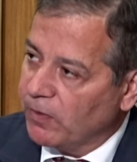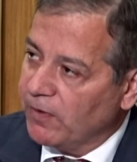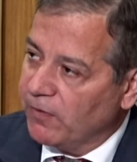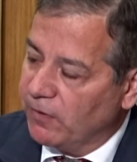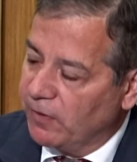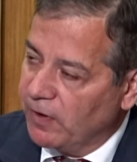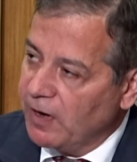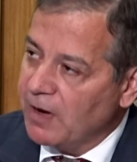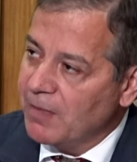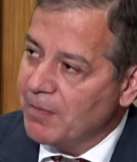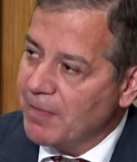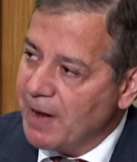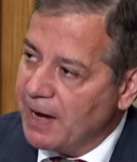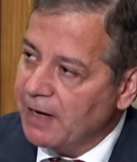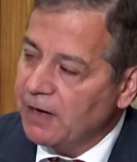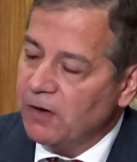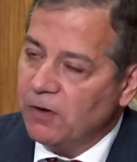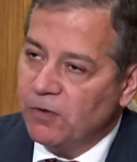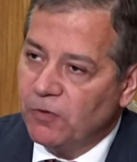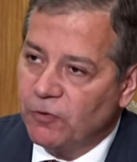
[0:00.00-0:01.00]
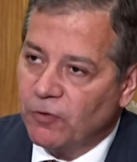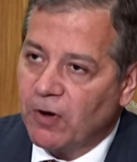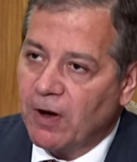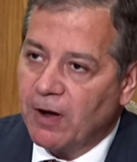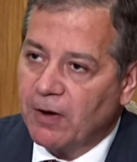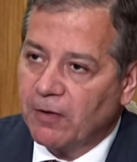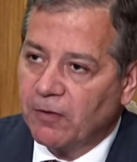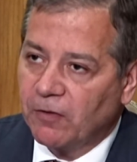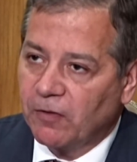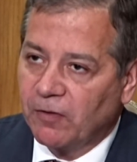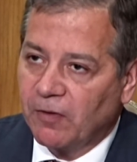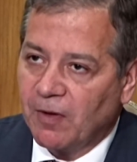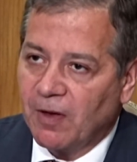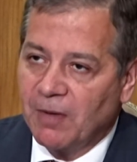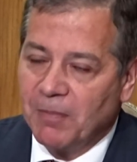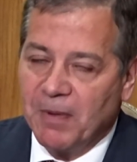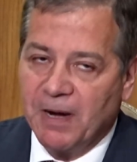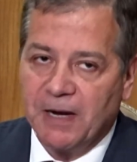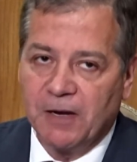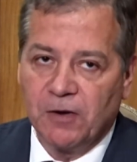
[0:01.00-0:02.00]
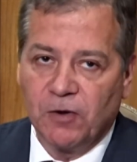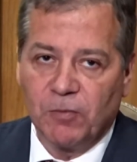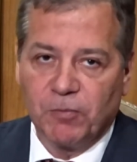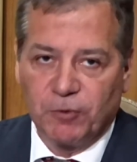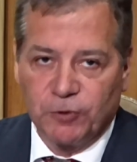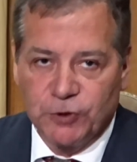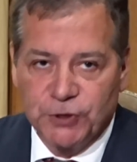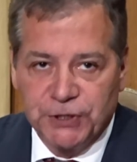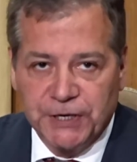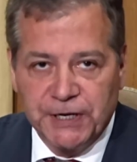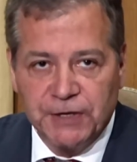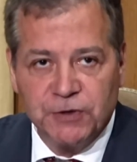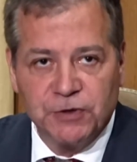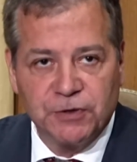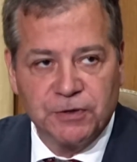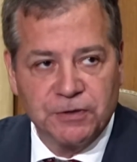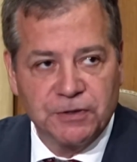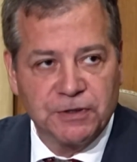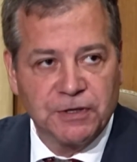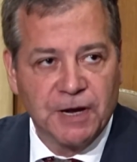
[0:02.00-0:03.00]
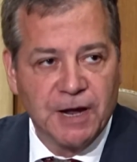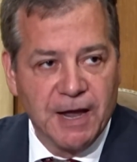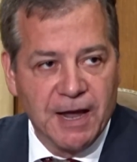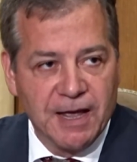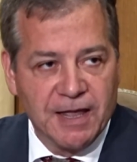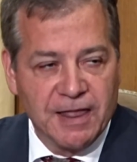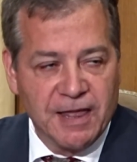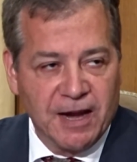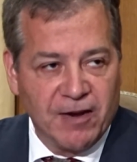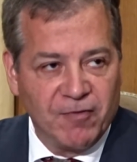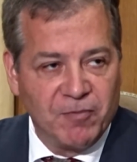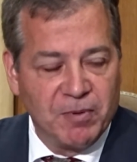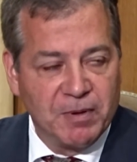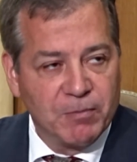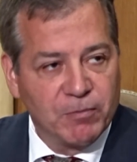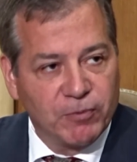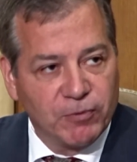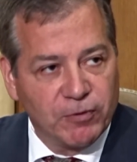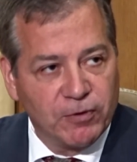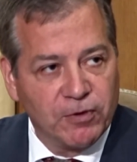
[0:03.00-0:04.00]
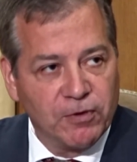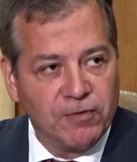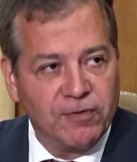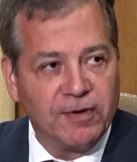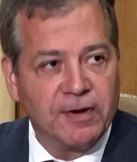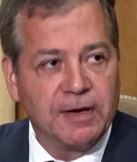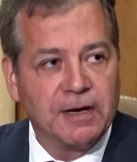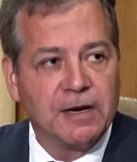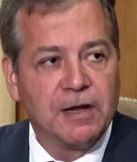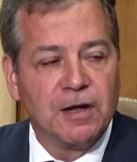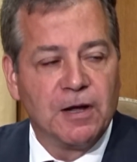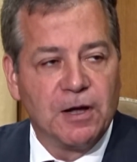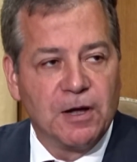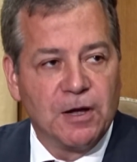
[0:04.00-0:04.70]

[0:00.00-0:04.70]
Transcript: we've seen many new drugs and many new procedures that have been proven